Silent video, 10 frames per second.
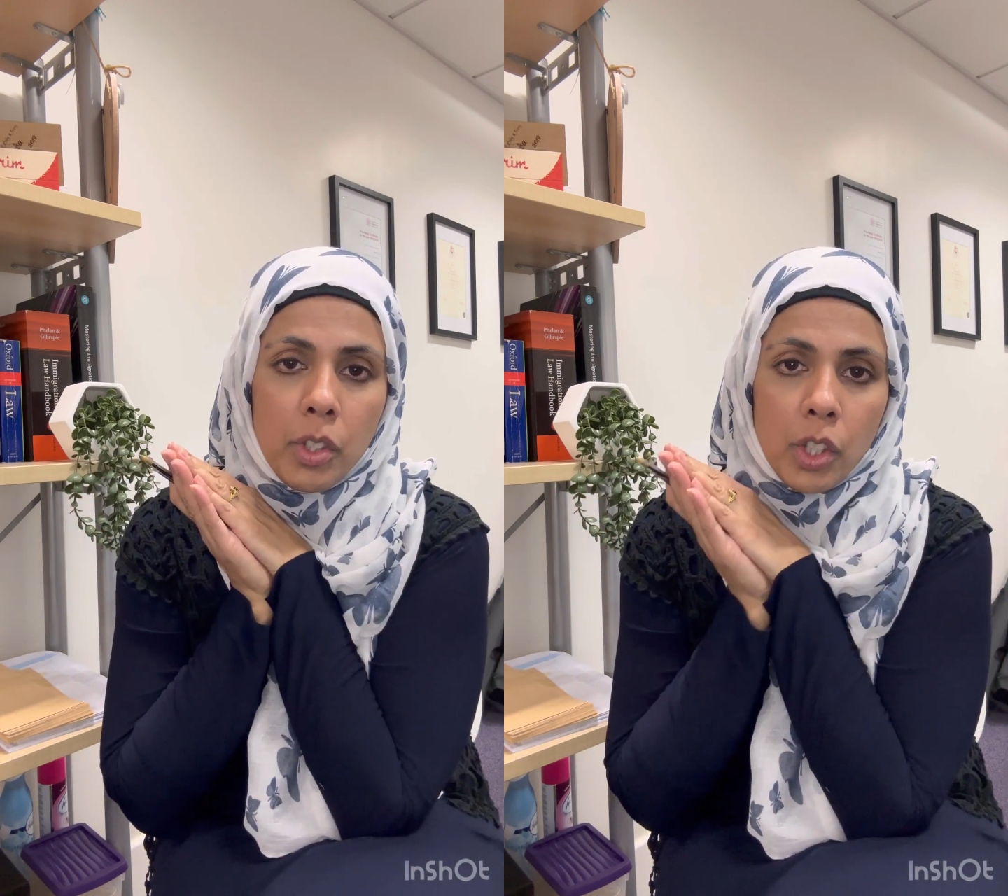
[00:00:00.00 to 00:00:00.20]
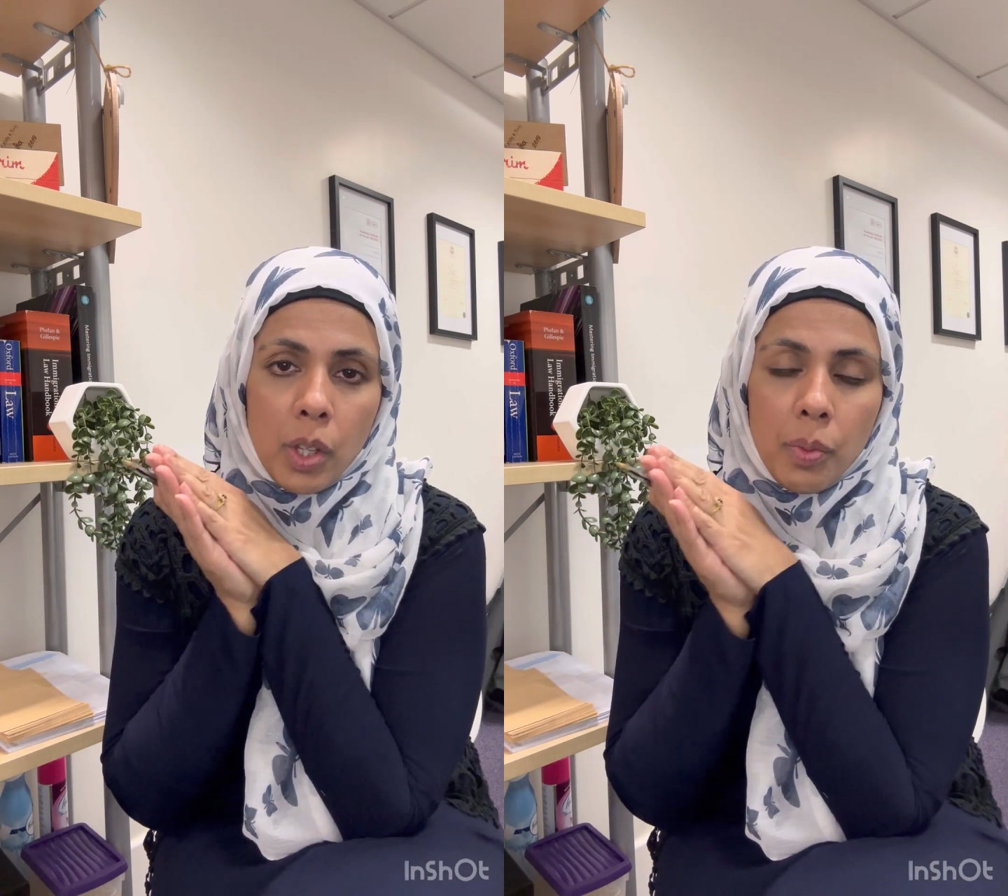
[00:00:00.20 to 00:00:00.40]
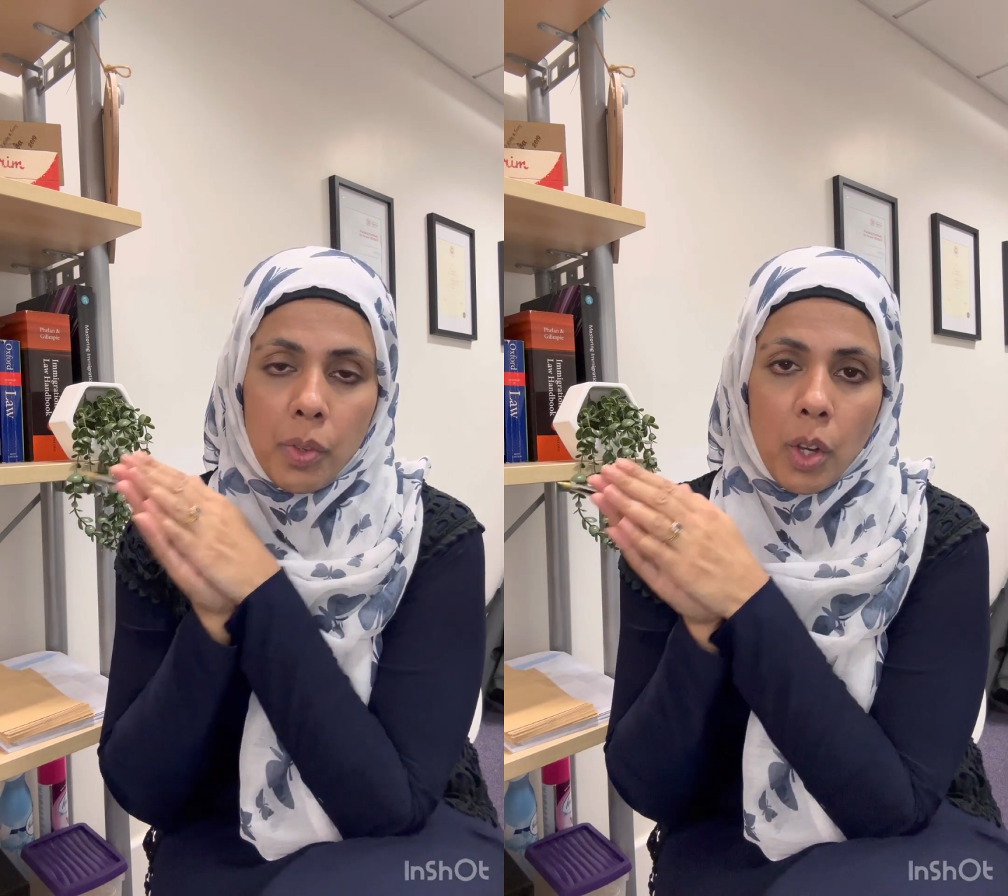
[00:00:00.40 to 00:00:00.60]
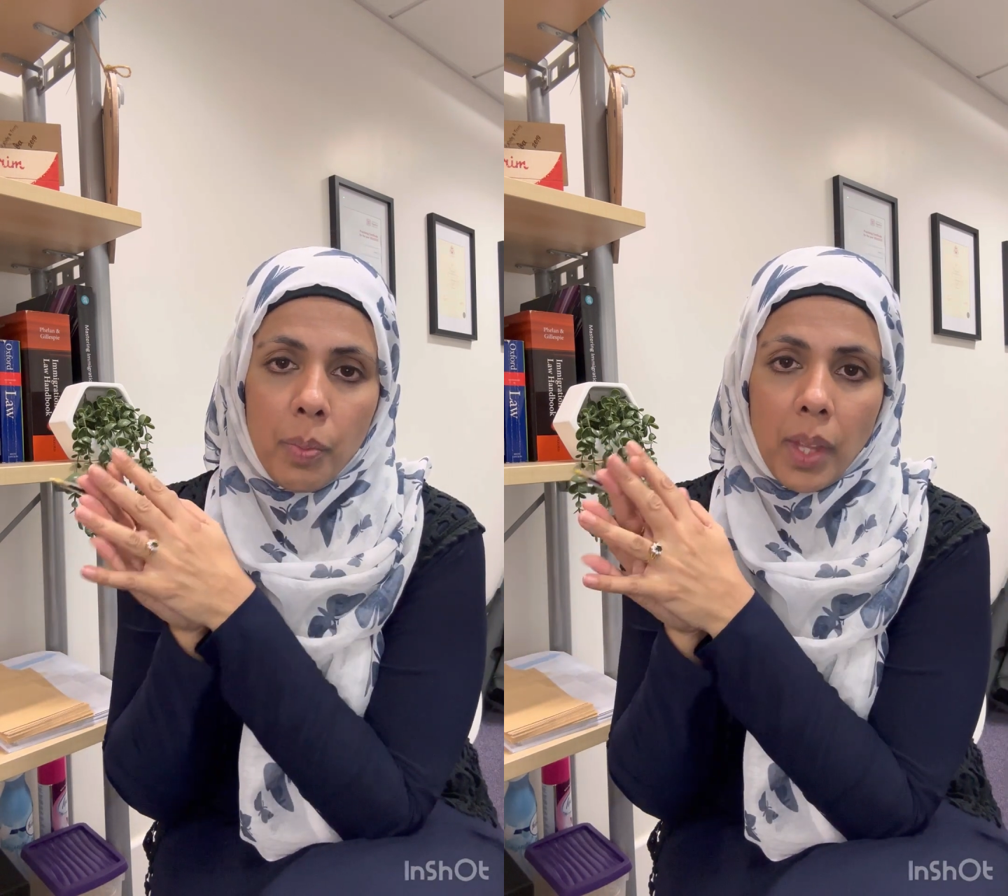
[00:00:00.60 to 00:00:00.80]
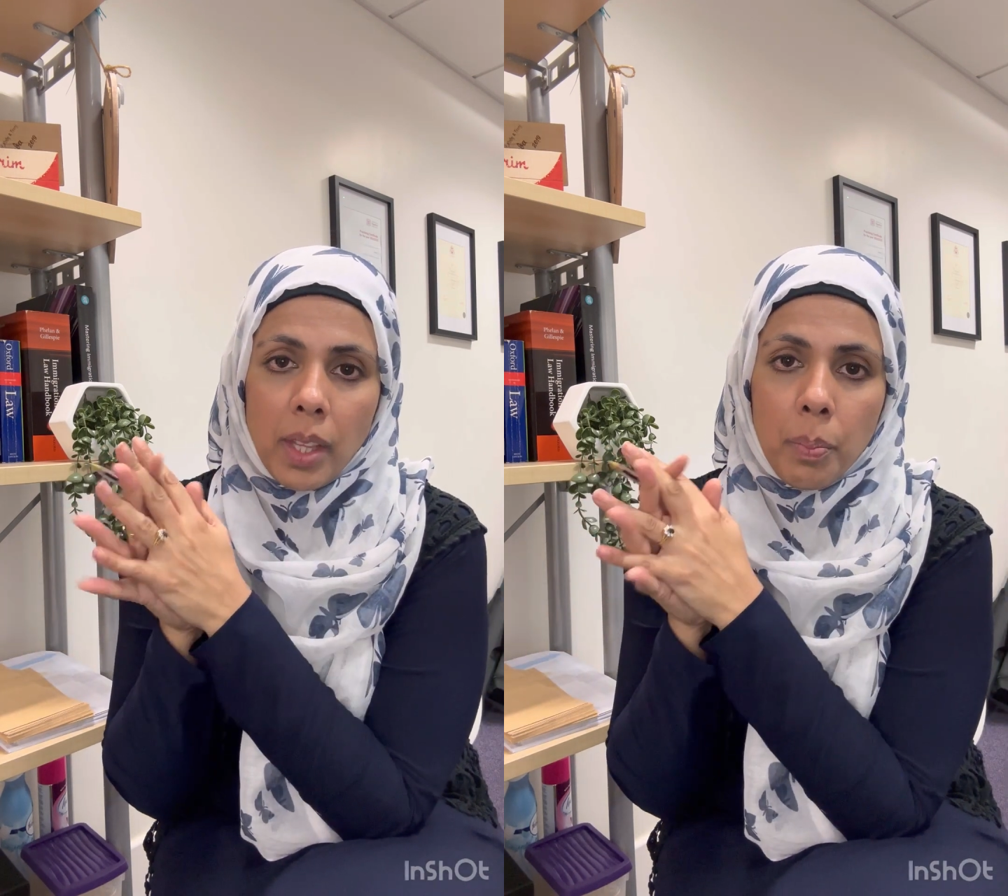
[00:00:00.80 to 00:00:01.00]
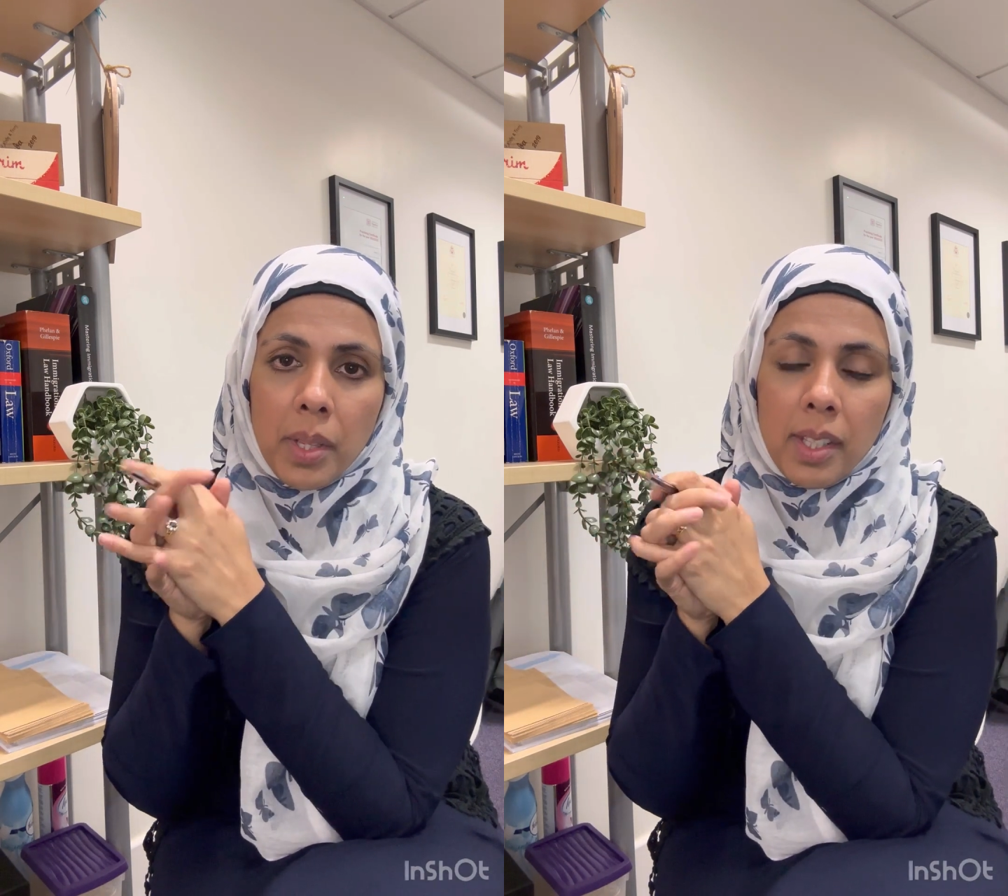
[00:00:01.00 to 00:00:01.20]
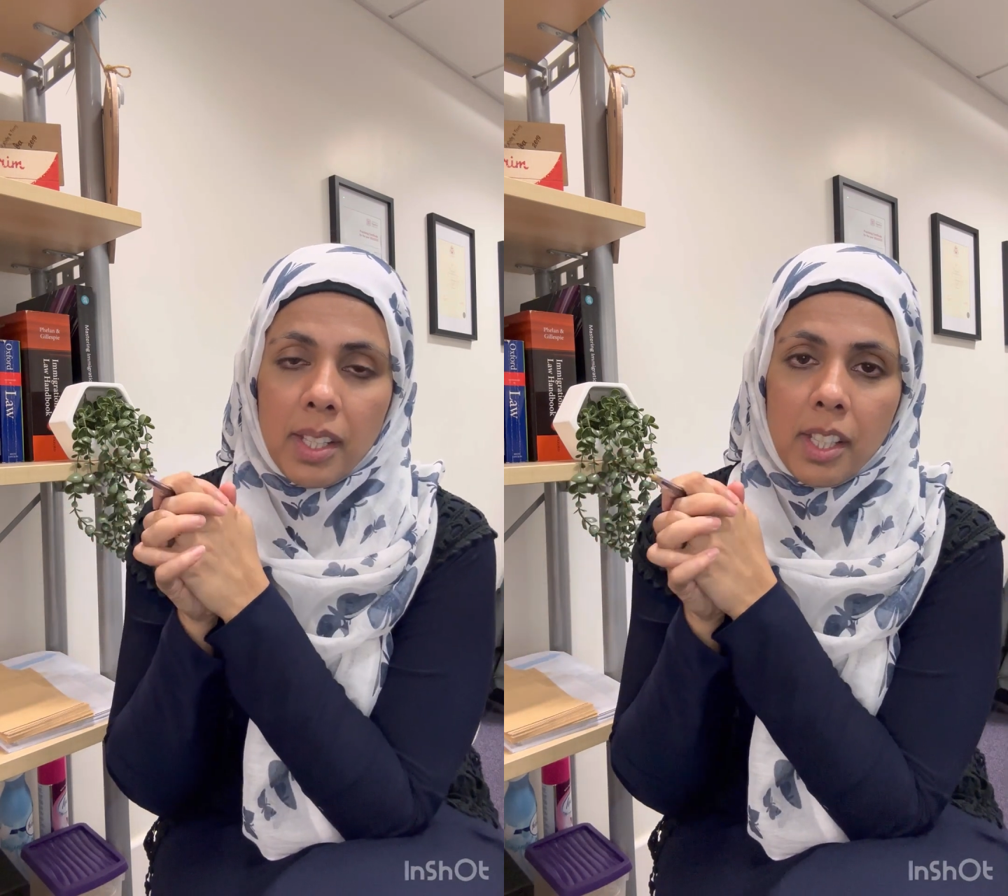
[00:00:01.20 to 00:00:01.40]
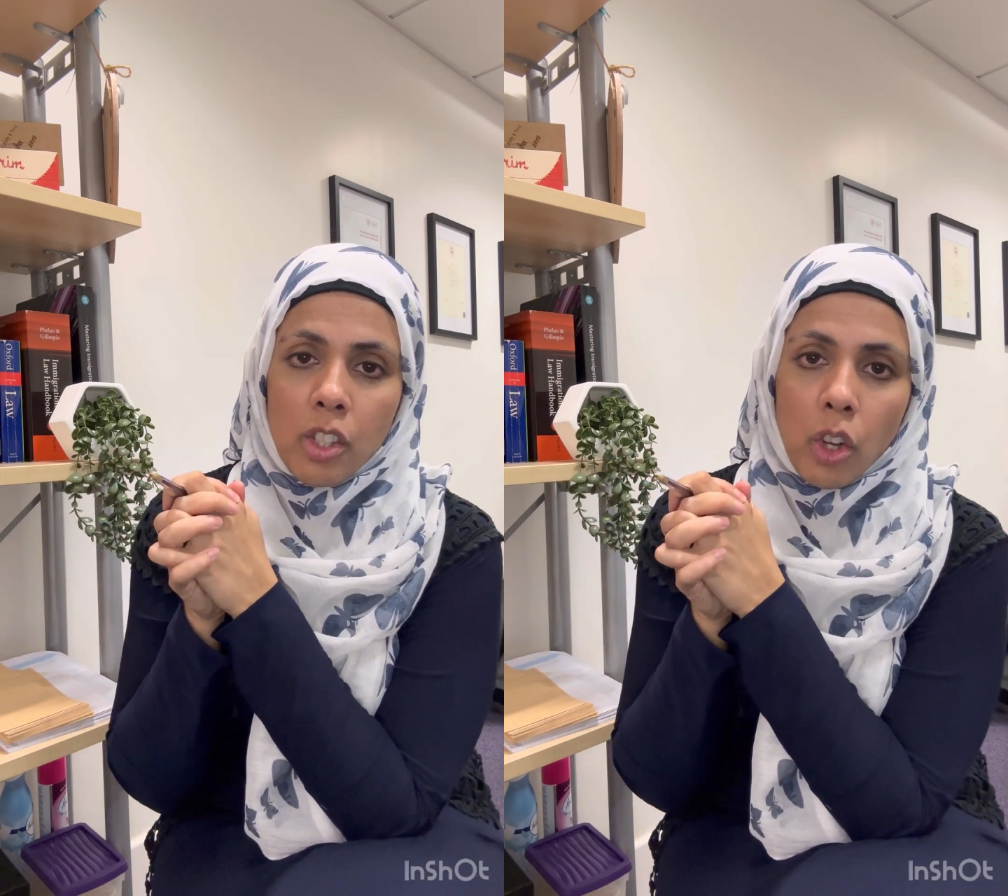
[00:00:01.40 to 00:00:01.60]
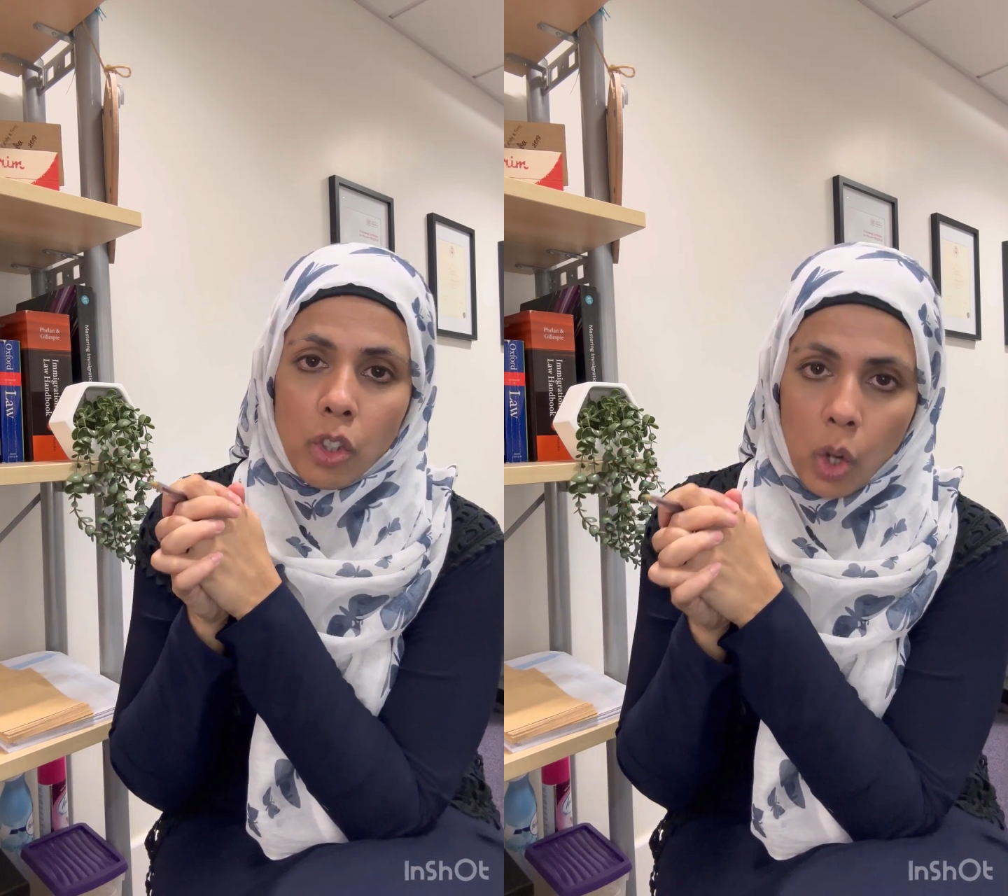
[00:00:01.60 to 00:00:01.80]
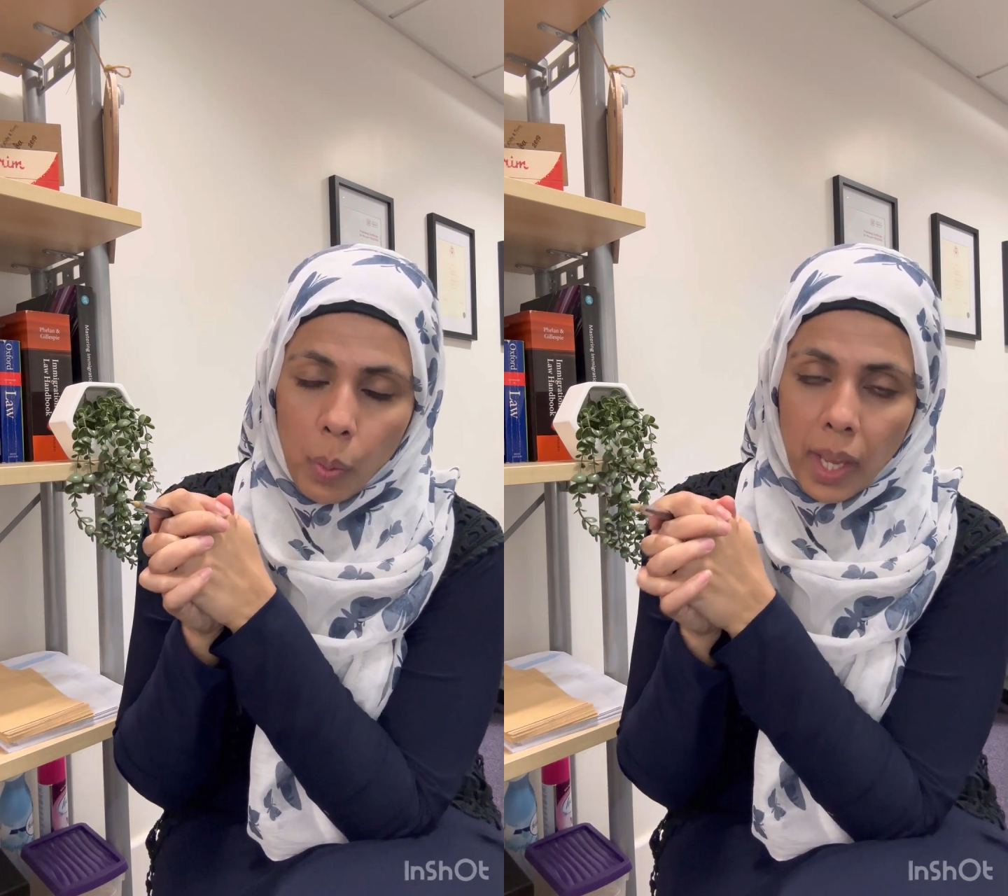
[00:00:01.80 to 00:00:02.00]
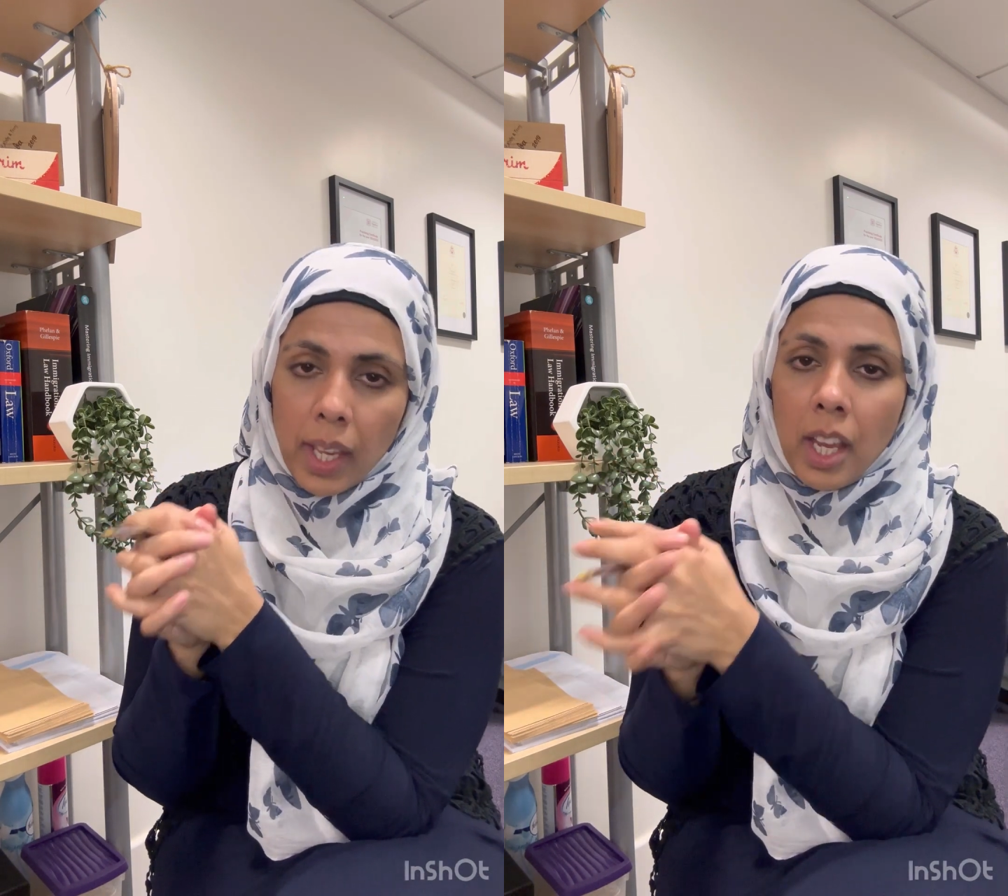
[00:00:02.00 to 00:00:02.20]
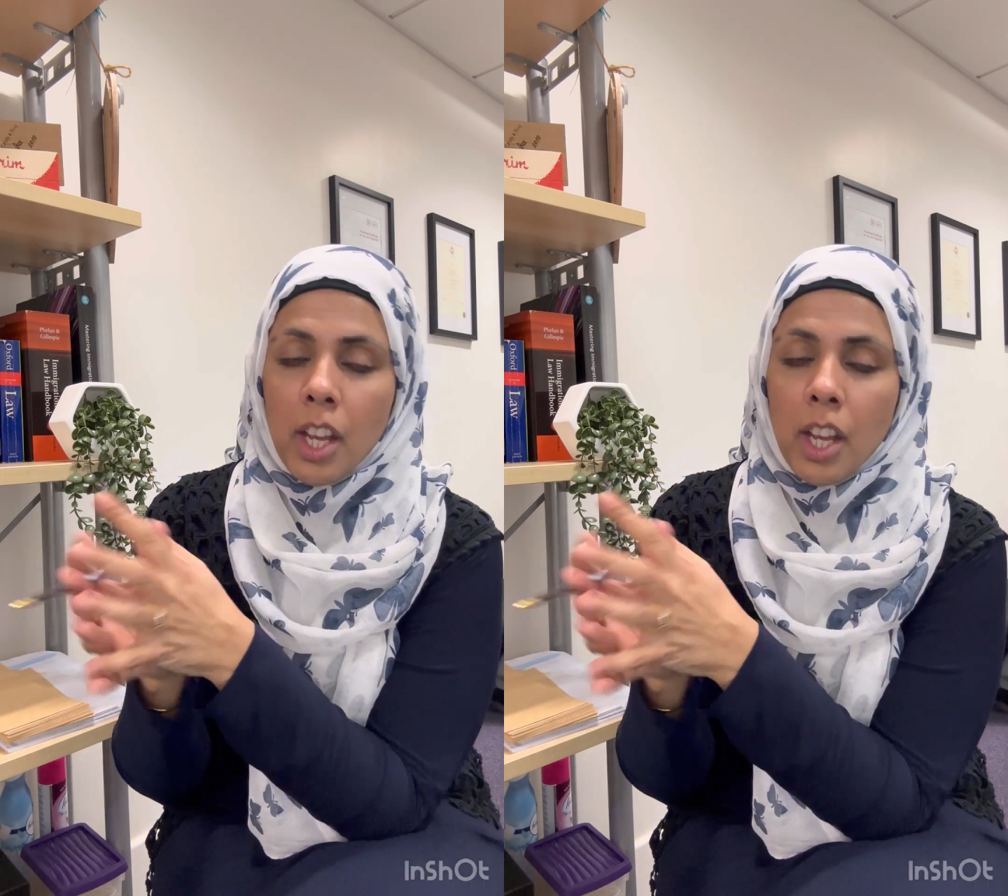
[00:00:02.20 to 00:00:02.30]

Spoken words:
to confirm that the business is ongoing.